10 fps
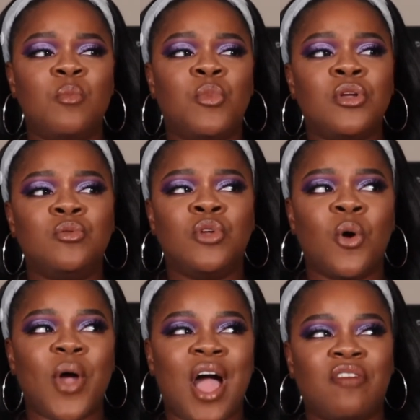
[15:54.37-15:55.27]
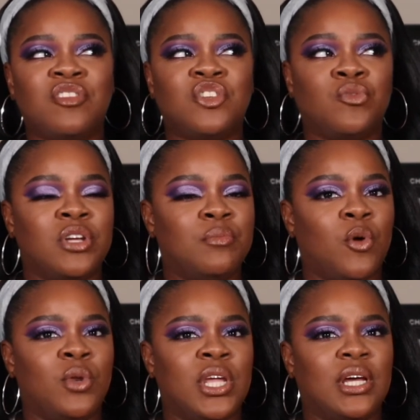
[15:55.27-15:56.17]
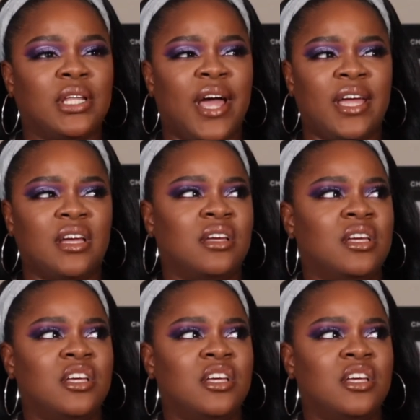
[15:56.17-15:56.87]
but you don't have to treat Monique like